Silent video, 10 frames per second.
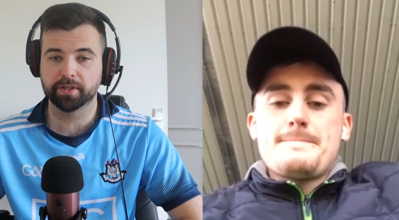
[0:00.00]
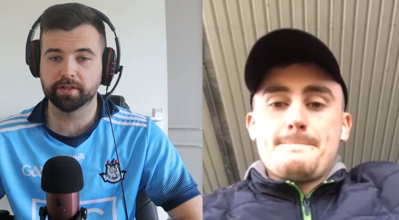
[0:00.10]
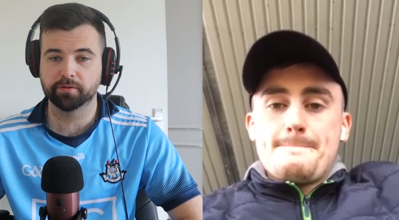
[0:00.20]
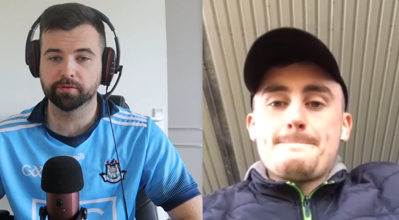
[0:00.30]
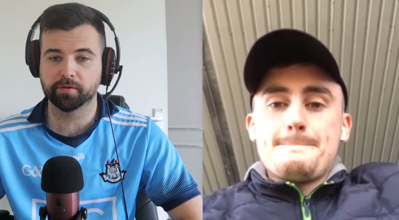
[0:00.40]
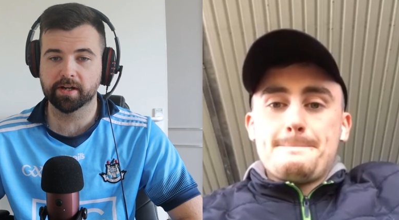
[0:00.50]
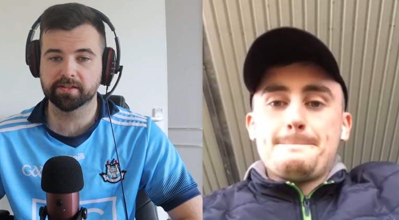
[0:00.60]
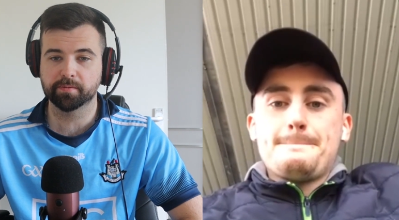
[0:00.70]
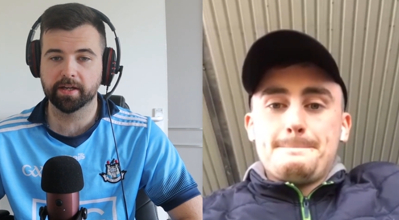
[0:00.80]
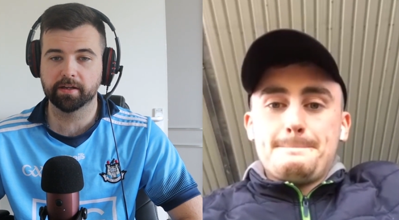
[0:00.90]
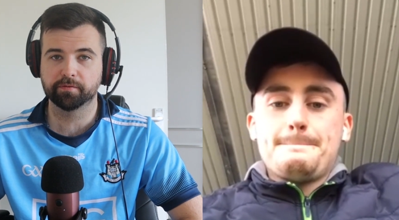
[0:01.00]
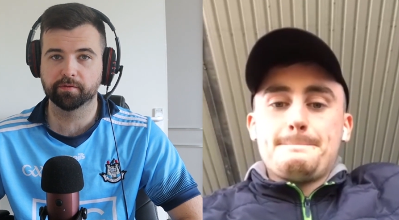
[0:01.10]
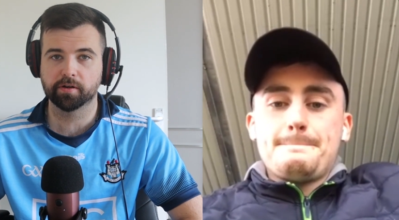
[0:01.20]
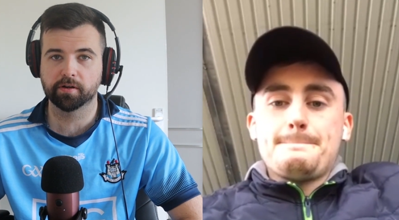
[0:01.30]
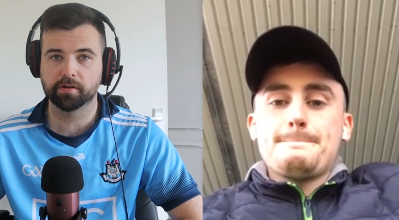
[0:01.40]
Speaker 1: be underestimated
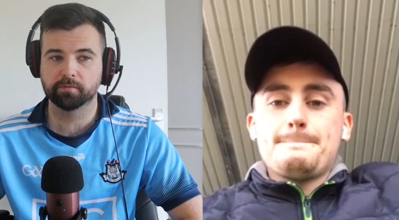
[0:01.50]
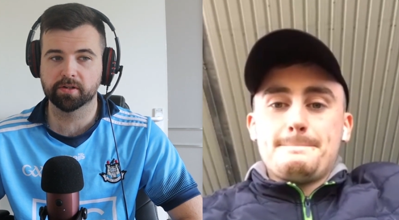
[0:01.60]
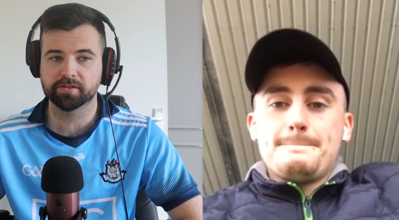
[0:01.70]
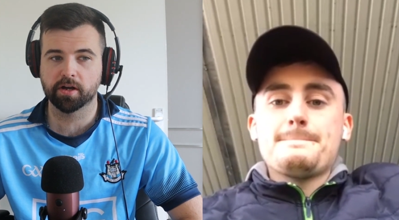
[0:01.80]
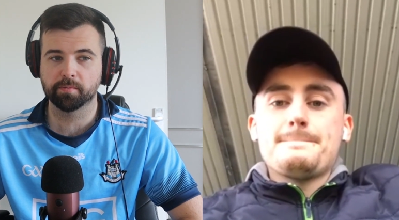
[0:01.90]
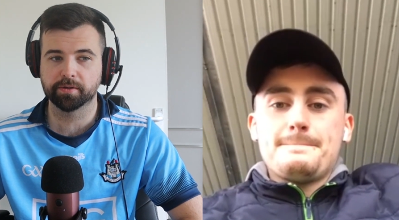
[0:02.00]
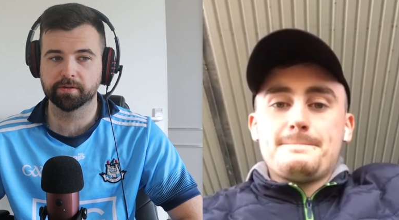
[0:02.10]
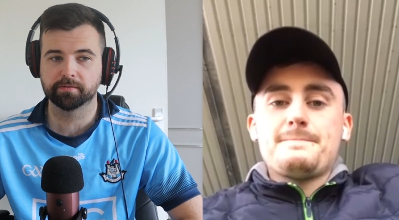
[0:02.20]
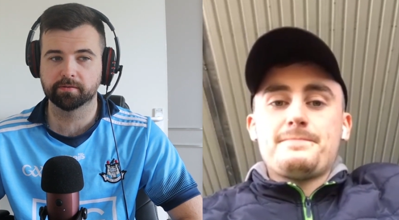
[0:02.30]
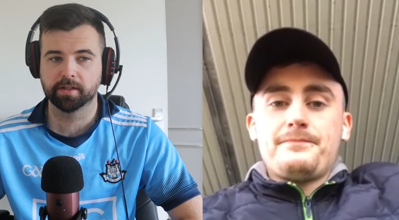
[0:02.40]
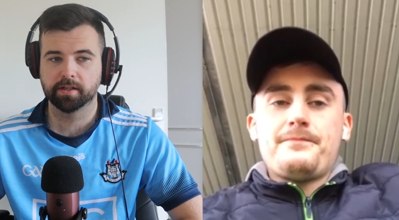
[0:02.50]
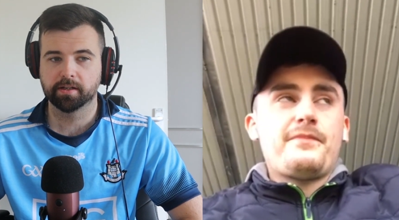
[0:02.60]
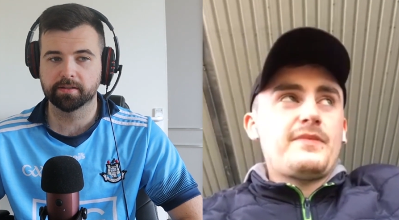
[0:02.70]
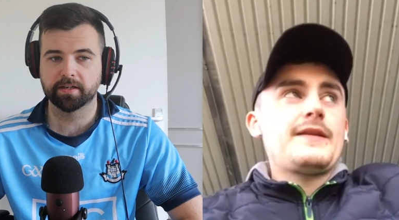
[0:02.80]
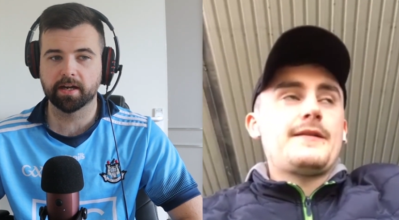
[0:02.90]
for Roscommon and
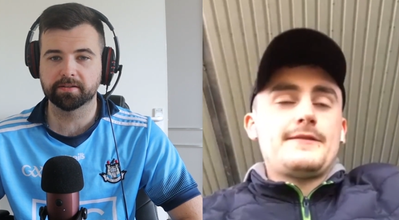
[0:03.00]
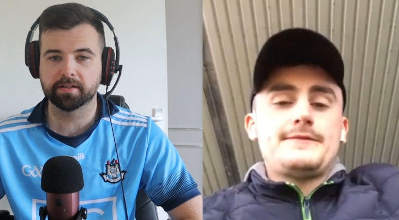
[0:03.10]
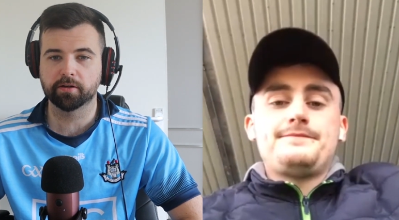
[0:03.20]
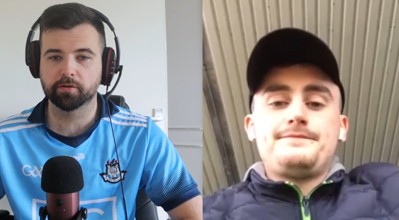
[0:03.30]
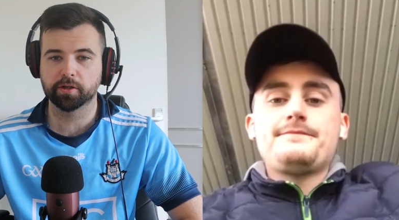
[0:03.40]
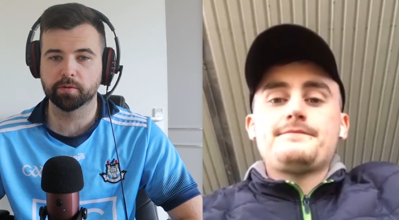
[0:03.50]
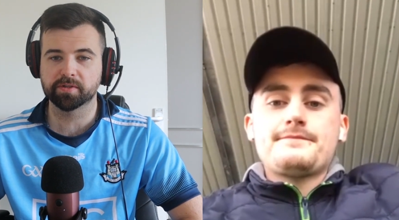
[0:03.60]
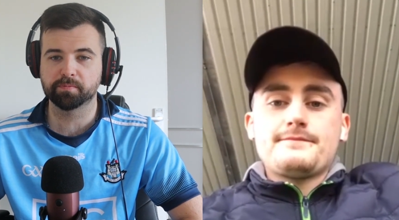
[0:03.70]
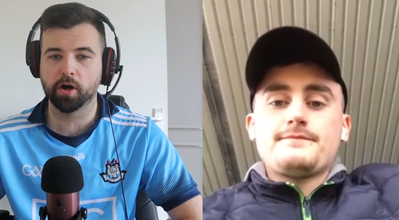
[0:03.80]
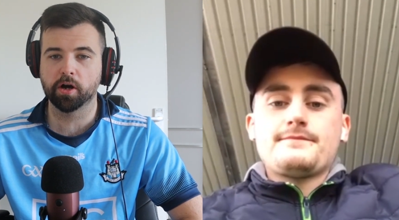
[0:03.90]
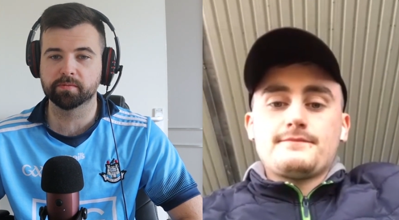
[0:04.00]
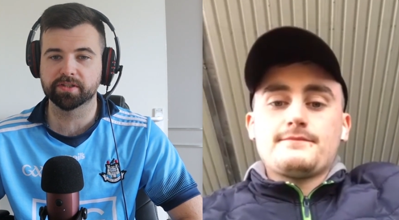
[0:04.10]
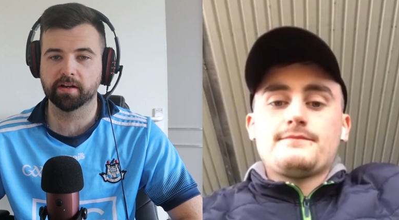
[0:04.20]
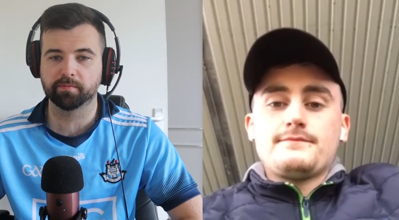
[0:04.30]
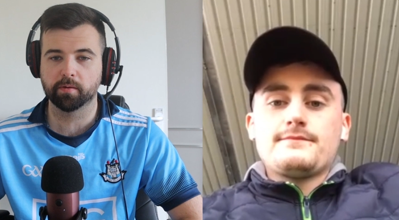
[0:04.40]
I think Anthony Cunningham has bought
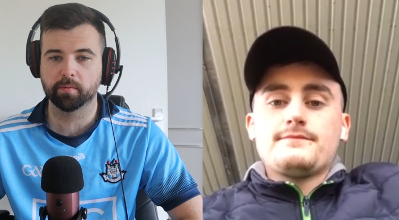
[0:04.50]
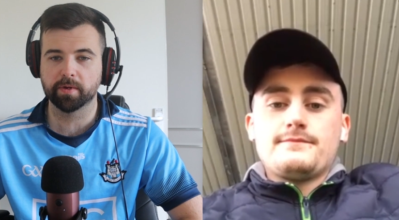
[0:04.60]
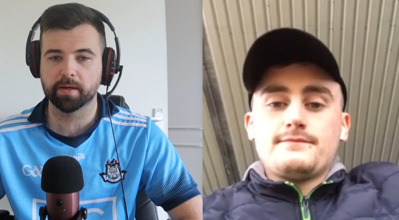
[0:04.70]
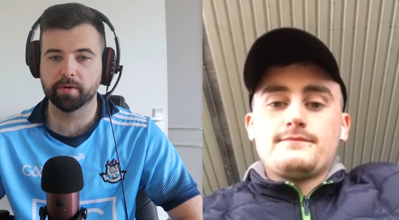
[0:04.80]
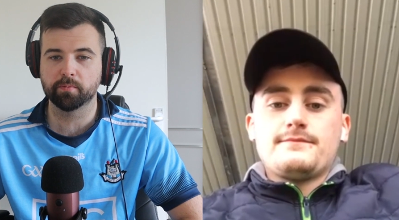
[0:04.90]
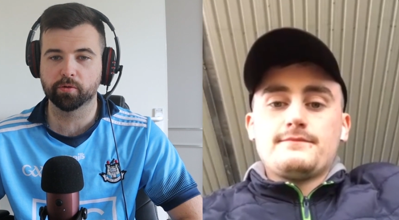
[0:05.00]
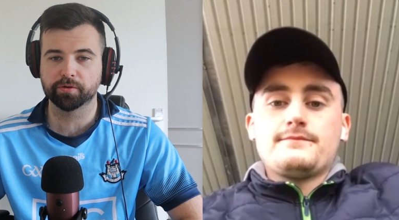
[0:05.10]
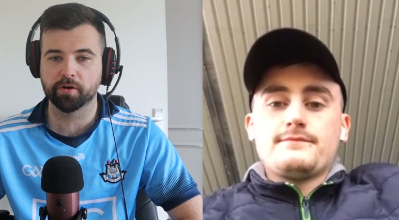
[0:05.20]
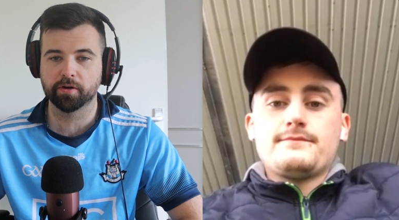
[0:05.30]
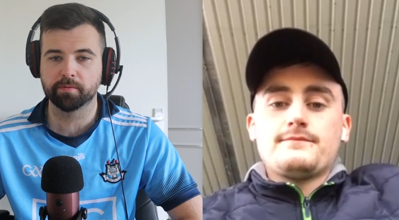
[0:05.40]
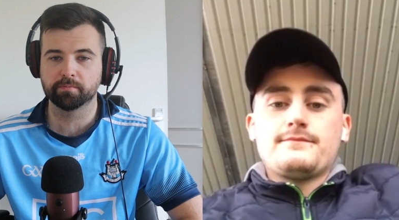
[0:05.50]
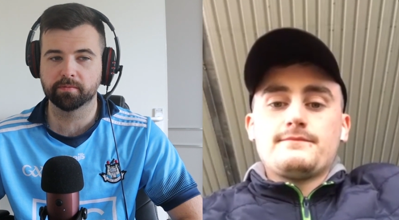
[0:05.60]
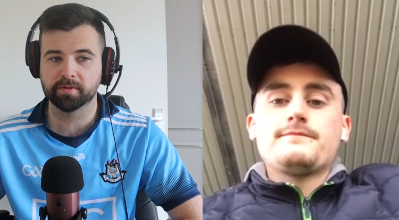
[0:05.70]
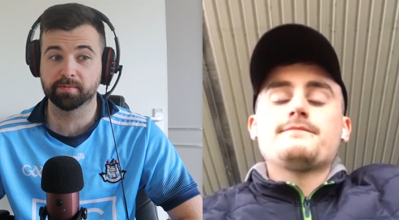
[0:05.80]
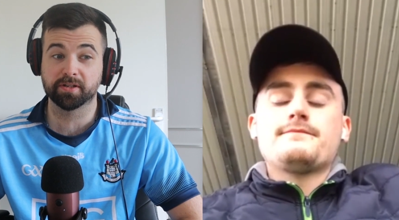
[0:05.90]
himself probably a bit more
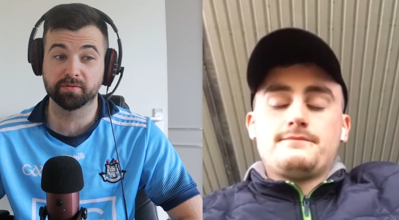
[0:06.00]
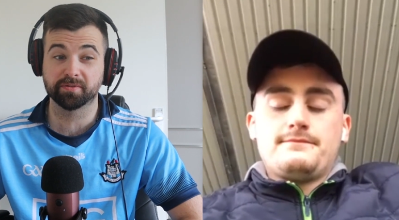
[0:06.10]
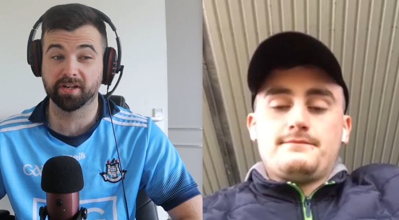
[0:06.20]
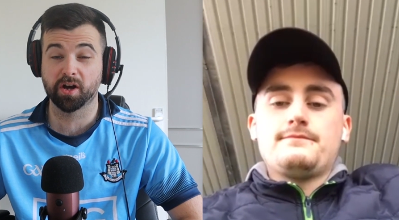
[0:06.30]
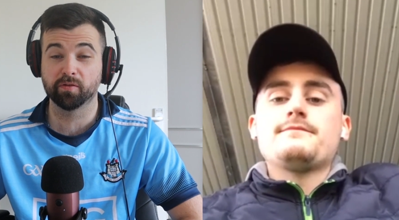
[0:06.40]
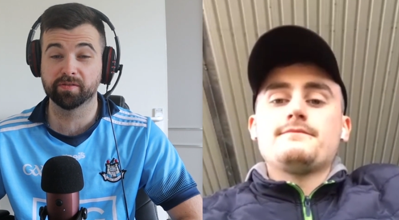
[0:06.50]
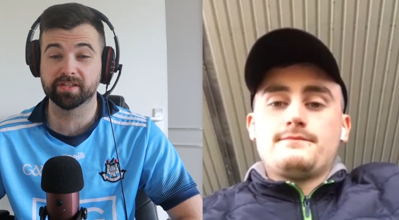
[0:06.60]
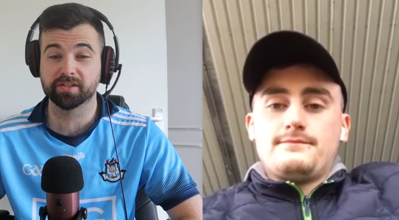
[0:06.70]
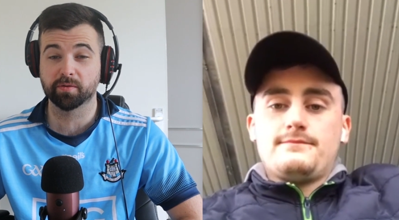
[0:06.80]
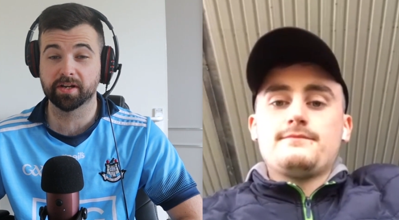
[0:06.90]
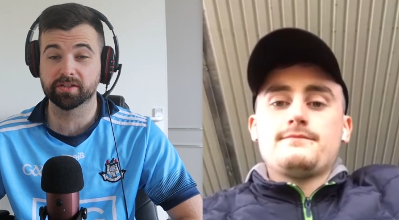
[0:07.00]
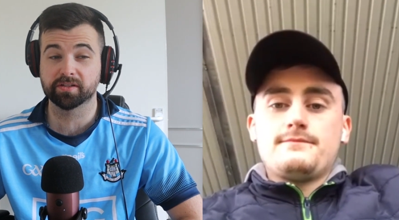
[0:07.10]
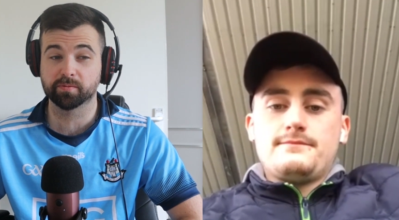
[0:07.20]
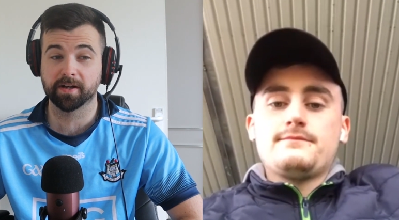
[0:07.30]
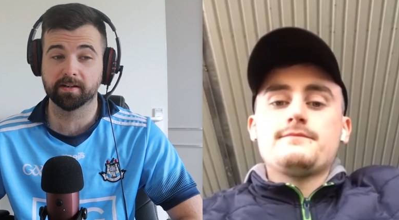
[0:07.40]
time, especially with the COVID
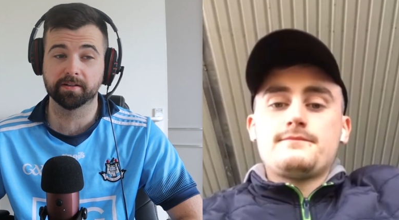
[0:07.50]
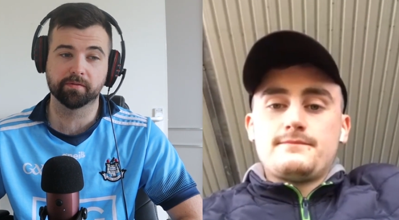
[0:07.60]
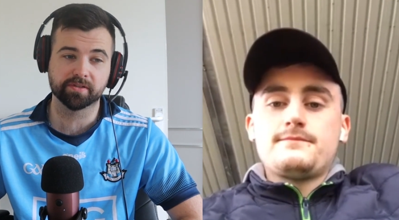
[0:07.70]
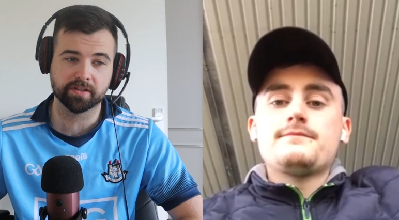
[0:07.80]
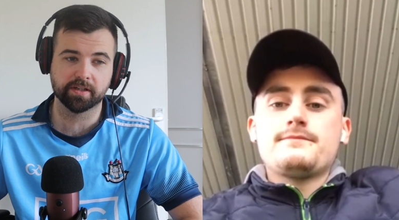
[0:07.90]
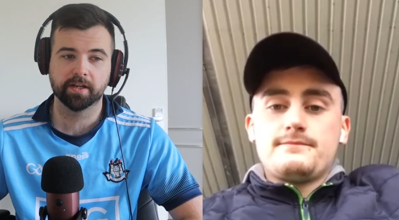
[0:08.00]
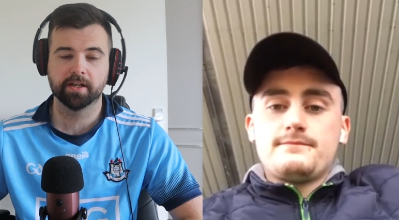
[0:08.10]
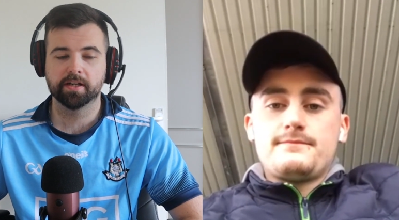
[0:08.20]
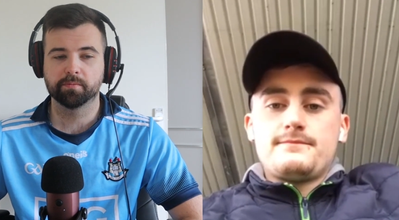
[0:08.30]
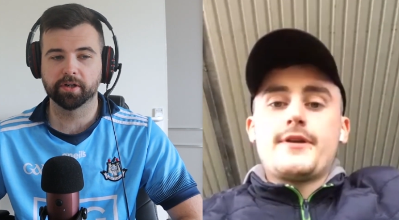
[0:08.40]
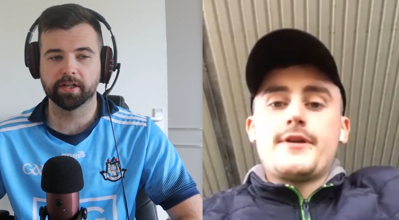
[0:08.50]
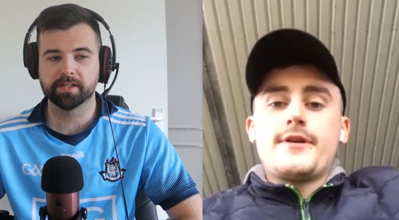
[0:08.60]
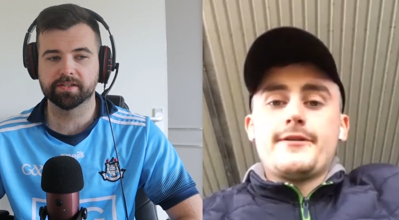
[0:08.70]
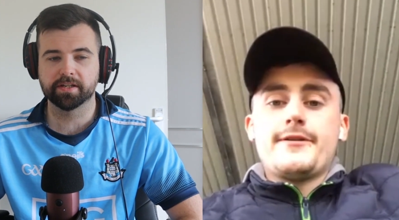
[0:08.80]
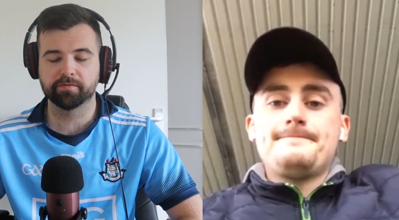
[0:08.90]
situation as well. And obviously bringing
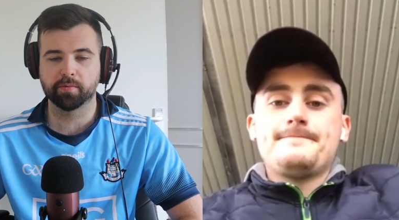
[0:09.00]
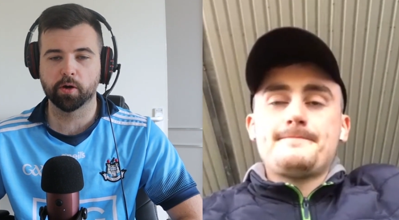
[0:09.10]
yeah. in Stephen